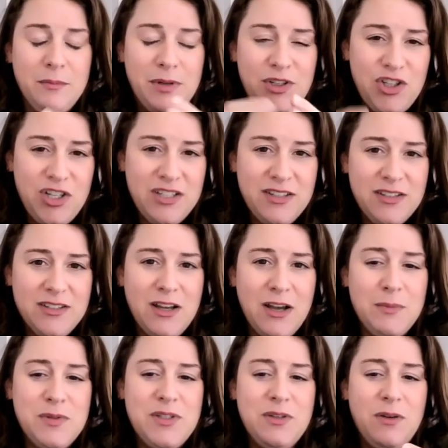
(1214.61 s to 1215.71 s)
But Jesus
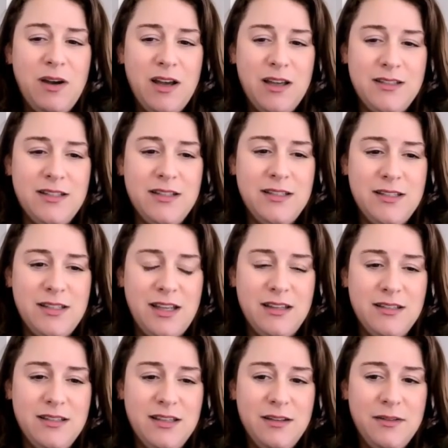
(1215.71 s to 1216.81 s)
comes to us and
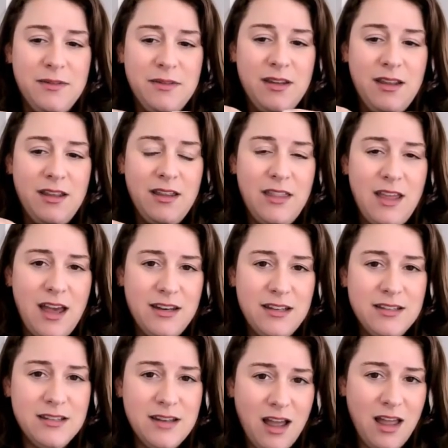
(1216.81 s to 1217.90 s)
says, that
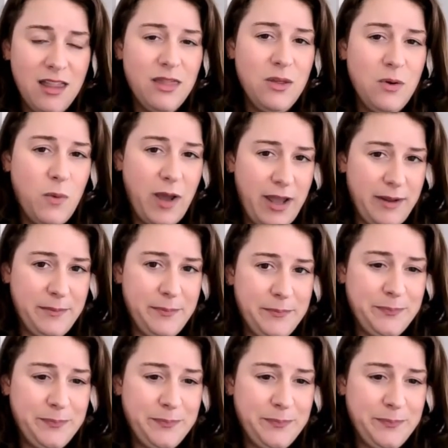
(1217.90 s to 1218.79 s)
is not the way.